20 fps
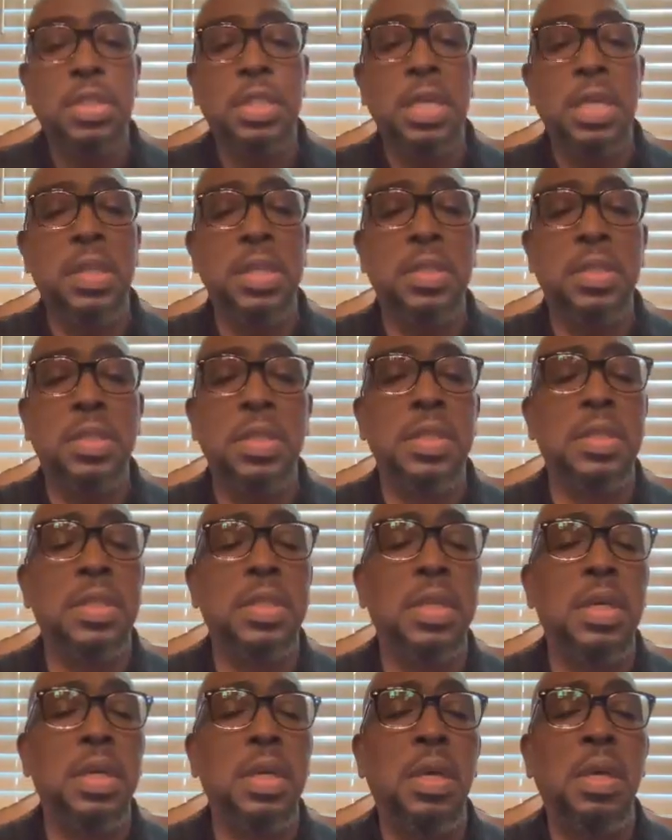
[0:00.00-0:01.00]

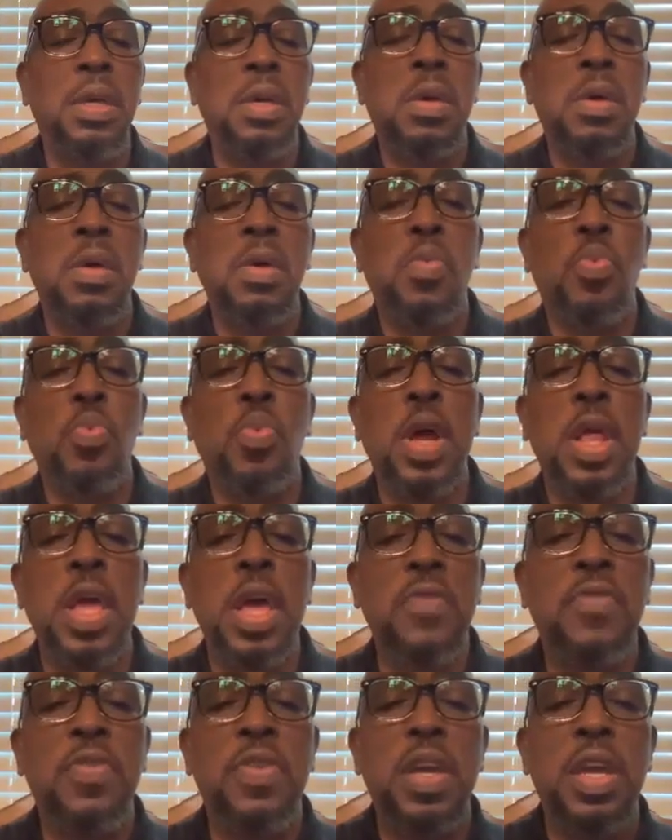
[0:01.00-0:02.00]
sicknesses,
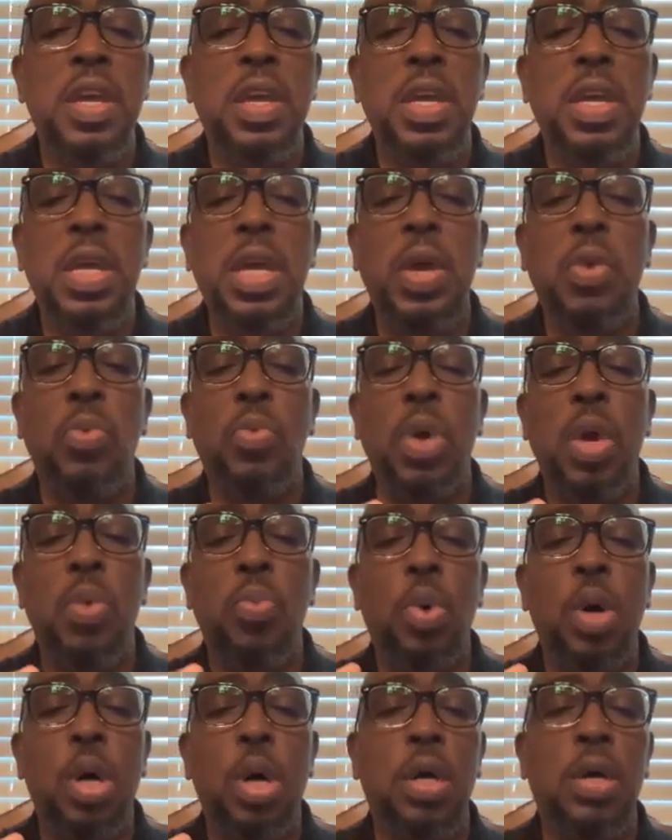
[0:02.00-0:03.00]
whatever it, it,
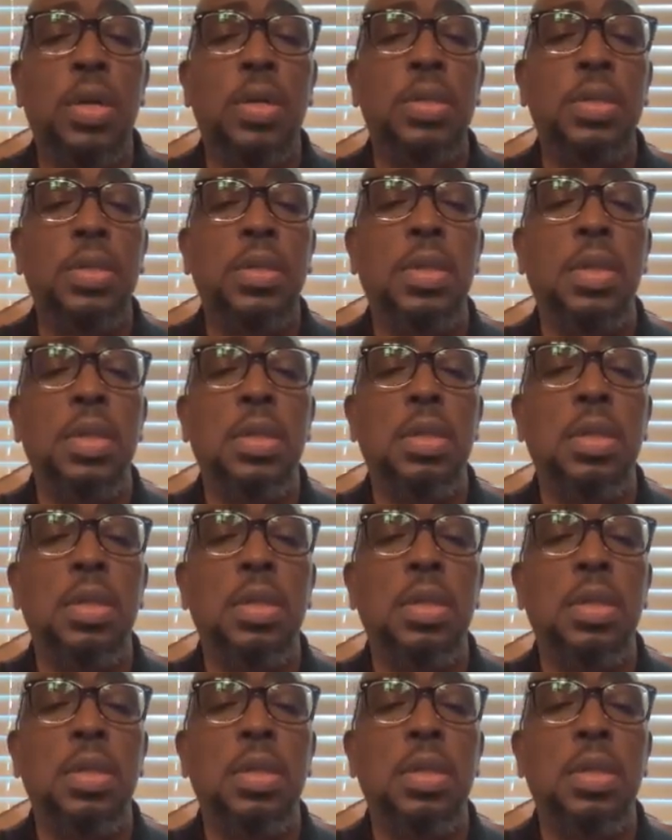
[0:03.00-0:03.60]
it was,